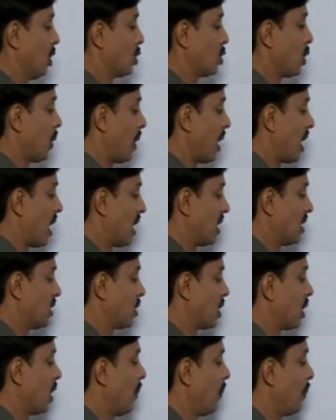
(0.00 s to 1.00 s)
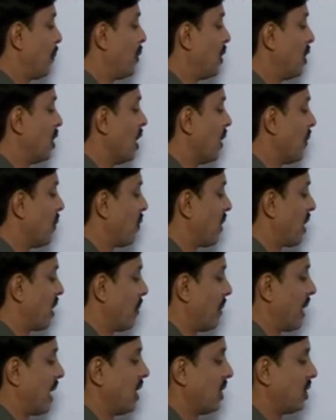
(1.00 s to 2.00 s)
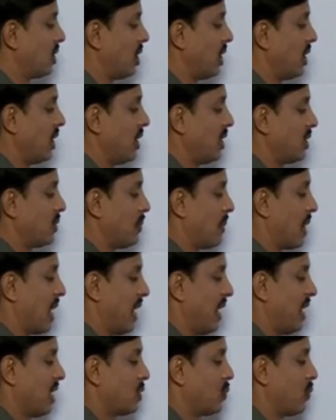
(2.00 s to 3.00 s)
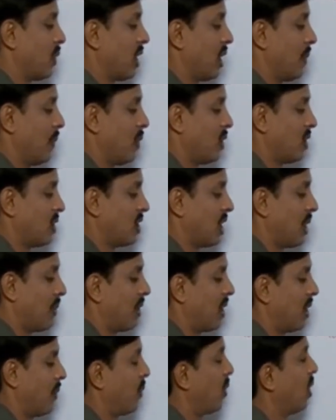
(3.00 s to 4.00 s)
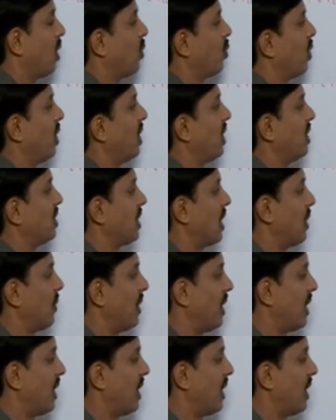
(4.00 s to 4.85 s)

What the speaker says: So answer of P of 1 by 3 is minus 1 upon 7 upon 27.